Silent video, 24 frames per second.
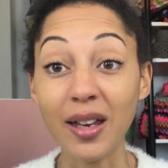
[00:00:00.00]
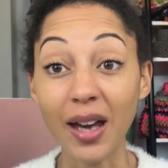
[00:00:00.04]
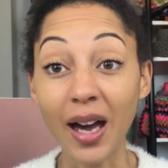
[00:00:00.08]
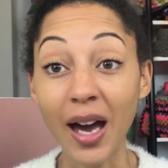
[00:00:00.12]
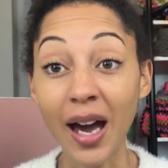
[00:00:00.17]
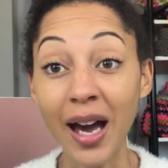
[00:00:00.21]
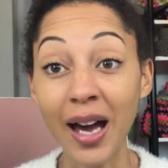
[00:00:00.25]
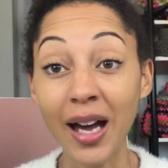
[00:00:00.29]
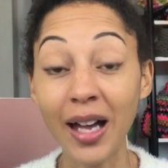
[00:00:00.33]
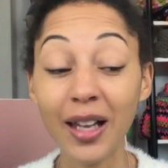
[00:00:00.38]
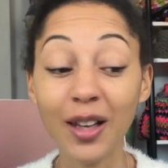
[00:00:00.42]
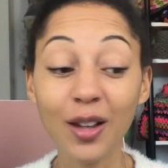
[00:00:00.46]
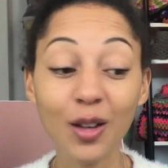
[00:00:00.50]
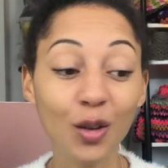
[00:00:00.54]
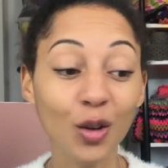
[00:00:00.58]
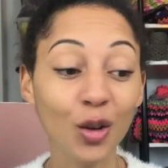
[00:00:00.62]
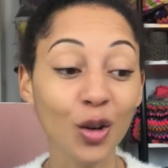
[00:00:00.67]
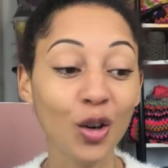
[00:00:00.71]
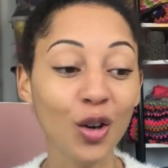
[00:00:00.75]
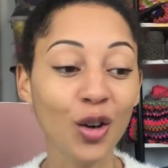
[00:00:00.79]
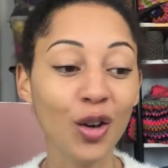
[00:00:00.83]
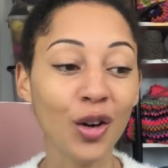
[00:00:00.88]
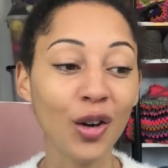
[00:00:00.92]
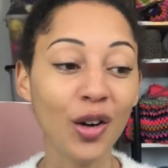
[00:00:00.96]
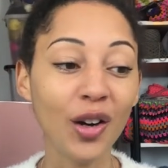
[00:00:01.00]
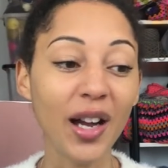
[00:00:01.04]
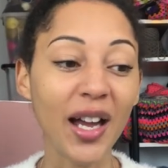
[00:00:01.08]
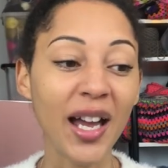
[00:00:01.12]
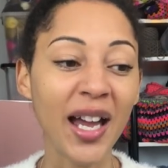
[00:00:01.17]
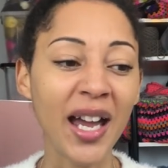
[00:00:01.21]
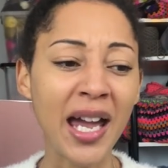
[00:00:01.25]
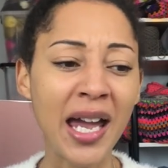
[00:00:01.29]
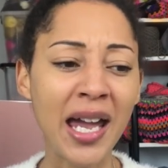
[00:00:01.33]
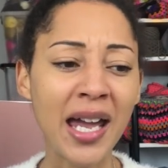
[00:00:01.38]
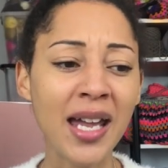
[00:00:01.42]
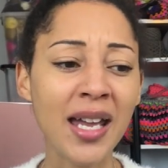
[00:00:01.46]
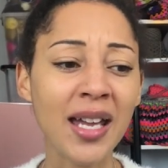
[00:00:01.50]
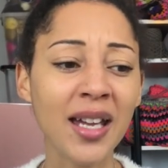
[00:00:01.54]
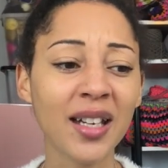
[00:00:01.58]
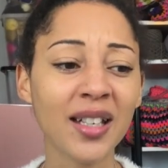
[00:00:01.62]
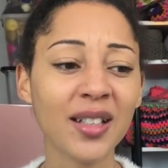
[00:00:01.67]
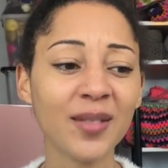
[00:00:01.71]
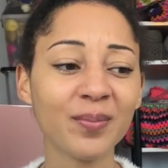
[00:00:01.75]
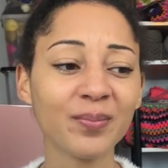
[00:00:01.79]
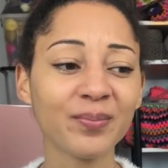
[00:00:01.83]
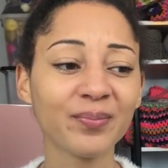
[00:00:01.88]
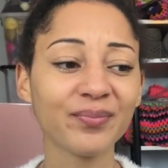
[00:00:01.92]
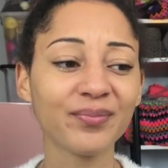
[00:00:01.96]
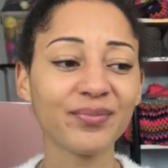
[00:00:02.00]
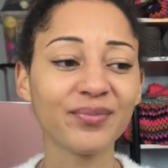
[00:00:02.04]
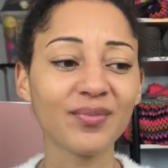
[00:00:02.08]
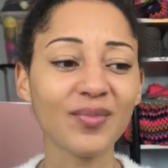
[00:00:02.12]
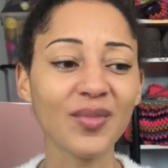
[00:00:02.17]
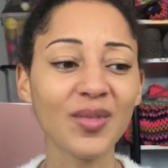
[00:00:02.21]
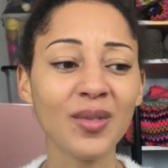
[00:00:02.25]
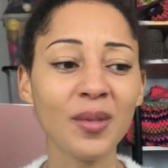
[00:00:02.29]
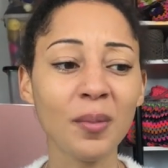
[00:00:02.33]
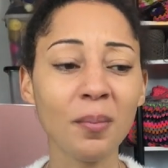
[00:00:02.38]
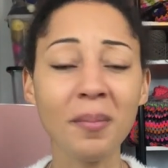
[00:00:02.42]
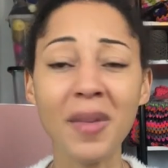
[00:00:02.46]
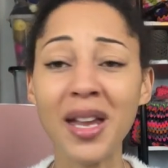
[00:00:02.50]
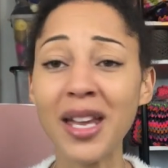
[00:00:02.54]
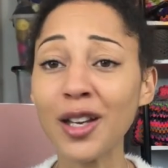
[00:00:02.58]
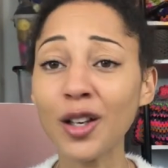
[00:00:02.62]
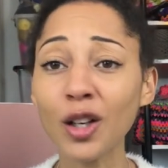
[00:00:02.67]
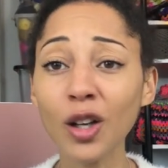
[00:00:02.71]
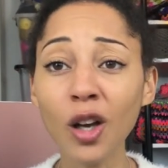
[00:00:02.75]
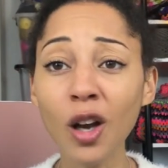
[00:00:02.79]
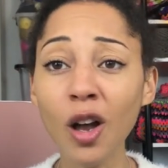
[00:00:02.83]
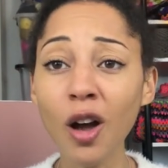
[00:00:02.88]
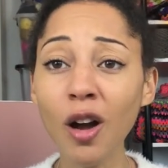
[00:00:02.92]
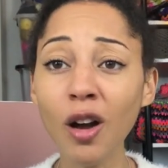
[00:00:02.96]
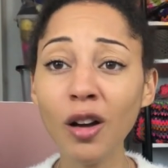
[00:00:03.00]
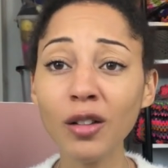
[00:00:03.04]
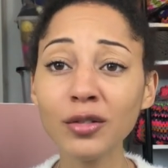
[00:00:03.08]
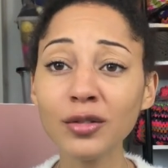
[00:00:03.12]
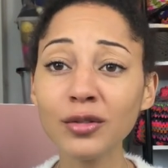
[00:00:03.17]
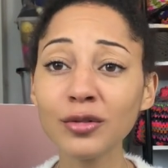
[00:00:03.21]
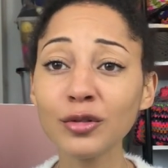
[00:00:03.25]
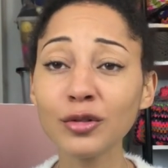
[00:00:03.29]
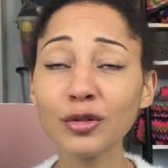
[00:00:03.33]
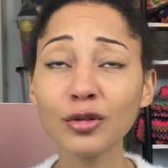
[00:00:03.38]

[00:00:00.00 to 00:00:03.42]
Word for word: cal or a make along,